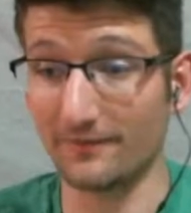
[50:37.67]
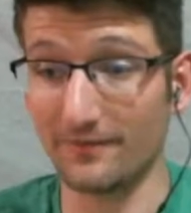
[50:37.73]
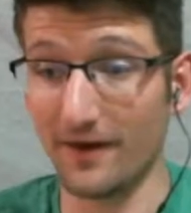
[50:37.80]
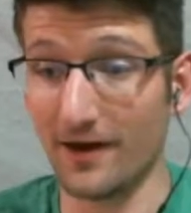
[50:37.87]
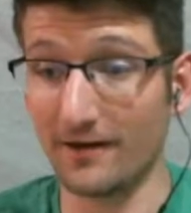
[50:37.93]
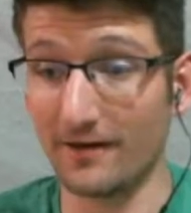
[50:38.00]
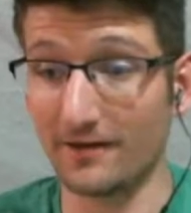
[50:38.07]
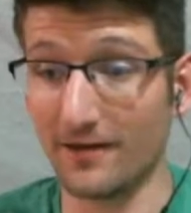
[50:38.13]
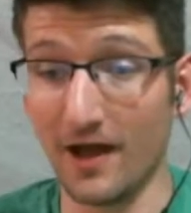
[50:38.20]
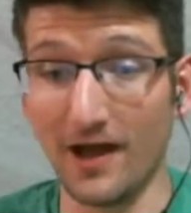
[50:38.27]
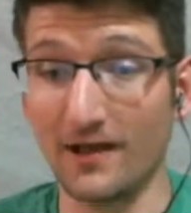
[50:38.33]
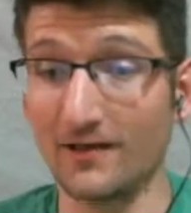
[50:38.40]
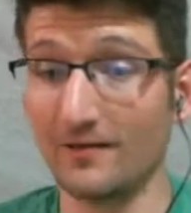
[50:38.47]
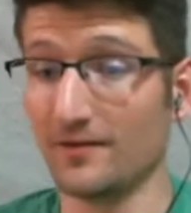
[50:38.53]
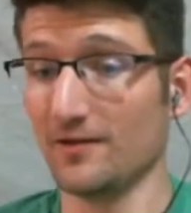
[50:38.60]
fight of the
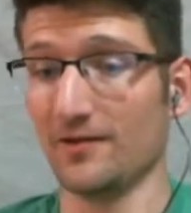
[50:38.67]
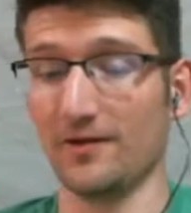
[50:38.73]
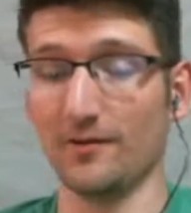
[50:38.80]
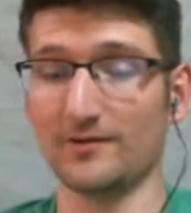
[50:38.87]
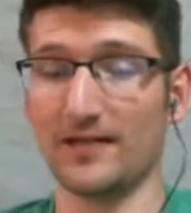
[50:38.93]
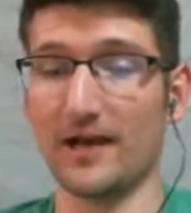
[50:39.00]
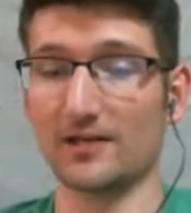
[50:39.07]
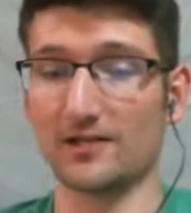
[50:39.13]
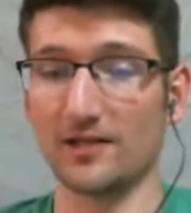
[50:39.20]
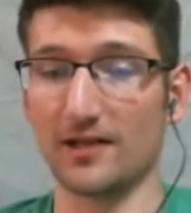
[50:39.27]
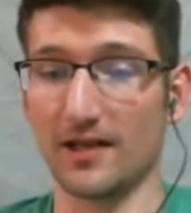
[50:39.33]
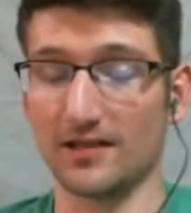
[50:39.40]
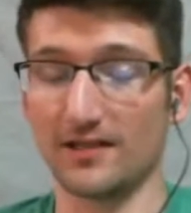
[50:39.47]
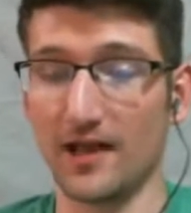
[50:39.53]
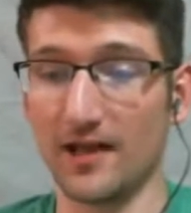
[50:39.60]
night. It was actually
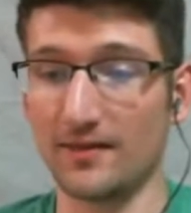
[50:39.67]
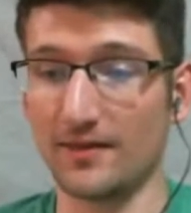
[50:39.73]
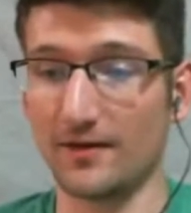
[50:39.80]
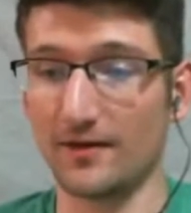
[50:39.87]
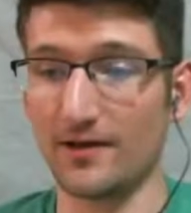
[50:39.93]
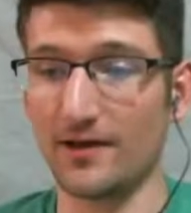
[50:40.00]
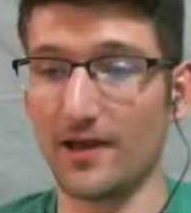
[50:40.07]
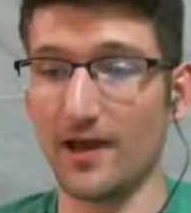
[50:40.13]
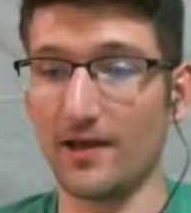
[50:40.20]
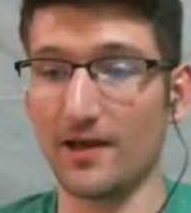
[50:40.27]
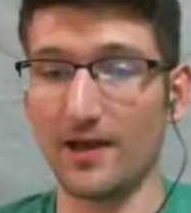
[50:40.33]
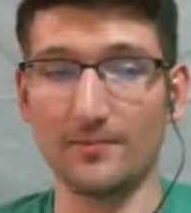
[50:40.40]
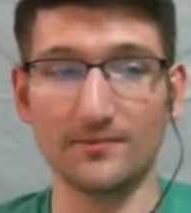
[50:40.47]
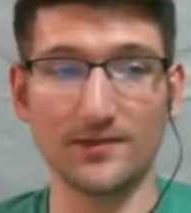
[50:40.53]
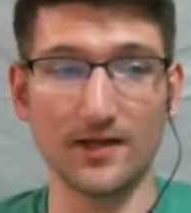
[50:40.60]
like 9:30
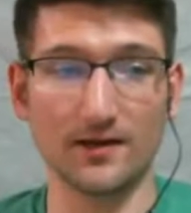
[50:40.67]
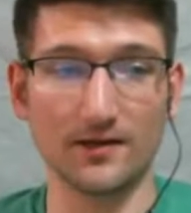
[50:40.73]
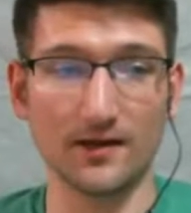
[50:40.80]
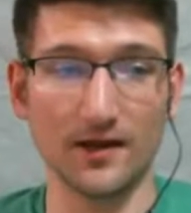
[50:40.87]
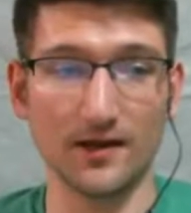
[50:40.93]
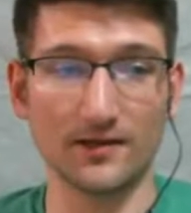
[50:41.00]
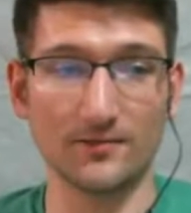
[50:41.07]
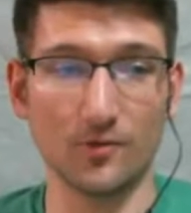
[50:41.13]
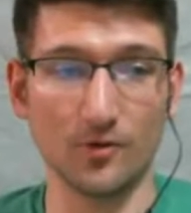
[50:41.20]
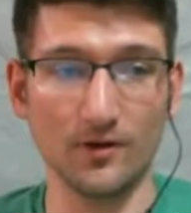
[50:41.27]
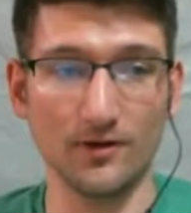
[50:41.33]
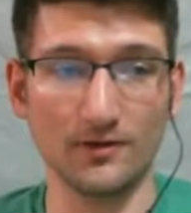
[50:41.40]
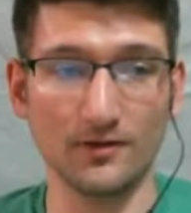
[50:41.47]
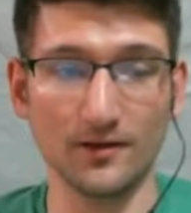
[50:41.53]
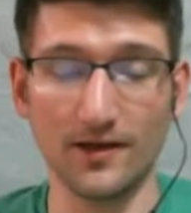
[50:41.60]
a.m., 10 o'clock in the
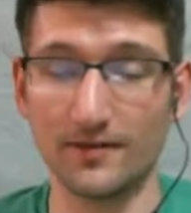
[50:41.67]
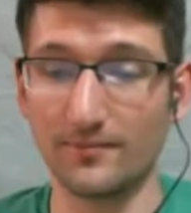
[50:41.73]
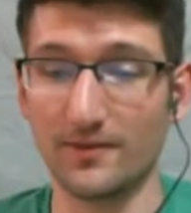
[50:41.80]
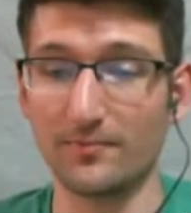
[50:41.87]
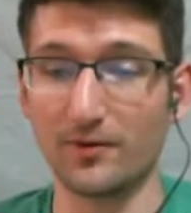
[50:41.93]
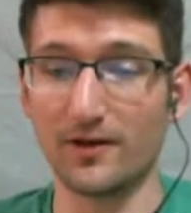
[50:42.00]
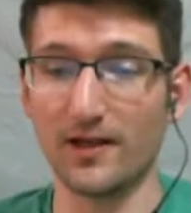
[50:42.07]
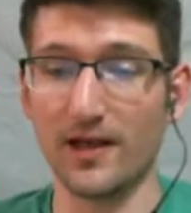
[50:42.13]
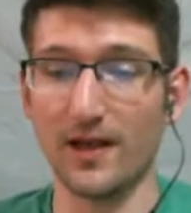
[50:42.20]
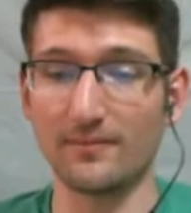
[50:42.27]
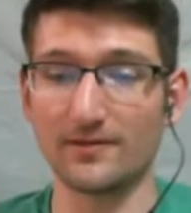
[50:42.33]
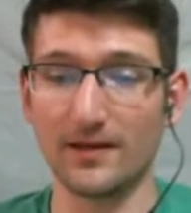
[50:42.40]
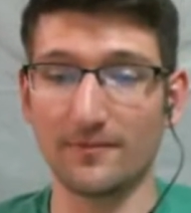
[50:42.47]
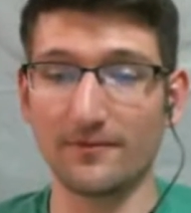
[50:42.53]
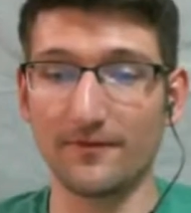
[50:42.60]
morning. You're getting me pretty
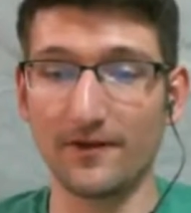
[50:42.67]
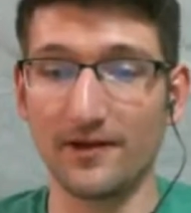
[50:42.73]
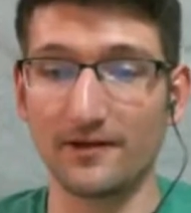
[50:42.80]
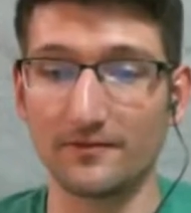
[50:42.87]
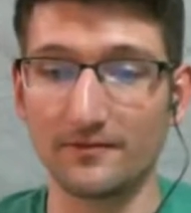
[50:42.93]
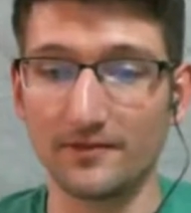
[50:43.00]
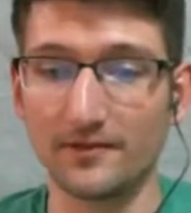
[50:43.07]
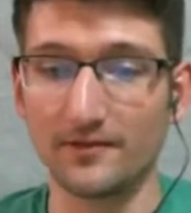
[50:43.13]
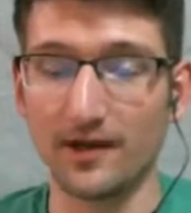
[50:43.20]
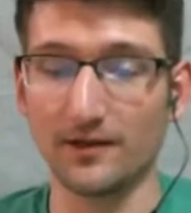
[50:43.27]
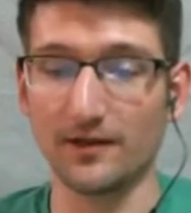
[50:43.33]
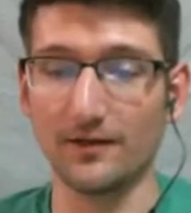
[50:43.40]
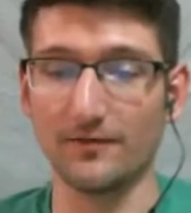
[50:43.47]
amped. I'm a fan. I love